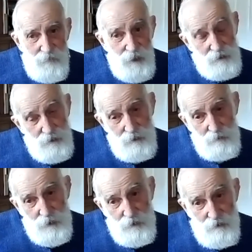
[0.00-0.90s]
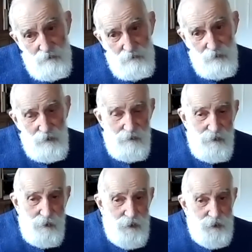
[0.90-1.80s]
I mean, it's
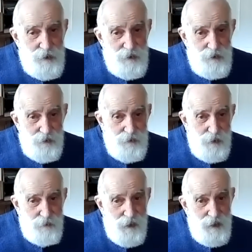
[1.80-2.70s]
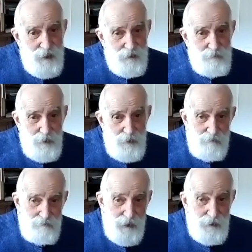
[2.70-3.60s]
so easy just to throw that out, but
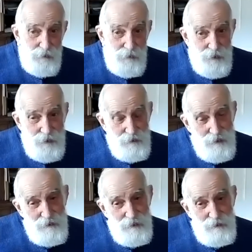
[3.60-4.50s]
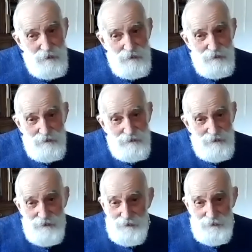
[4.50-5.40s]
my God,
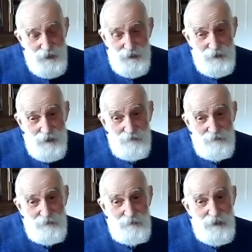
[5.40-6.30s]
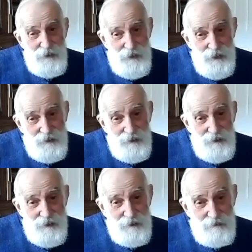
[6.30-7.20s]
it's real enough. You read it,
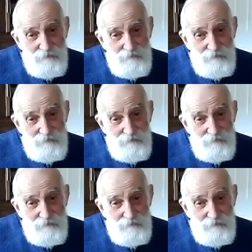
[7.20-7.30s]
isn't it?